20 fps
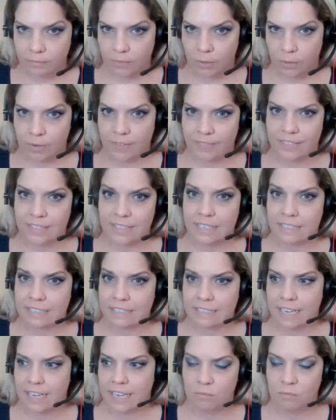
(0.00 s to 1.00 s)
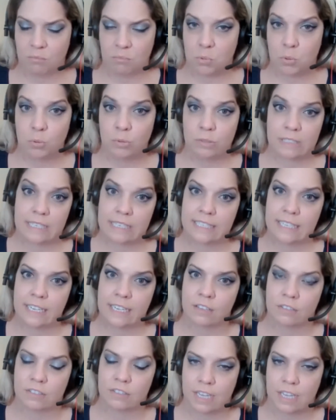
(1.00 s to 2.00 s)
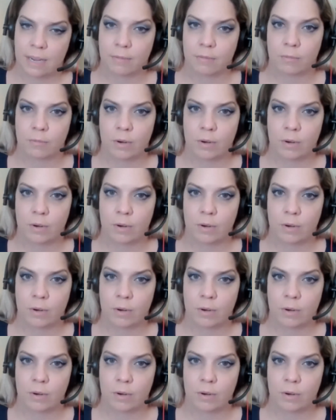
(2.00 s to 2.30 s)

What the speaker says: We have to designate who's going to take those type of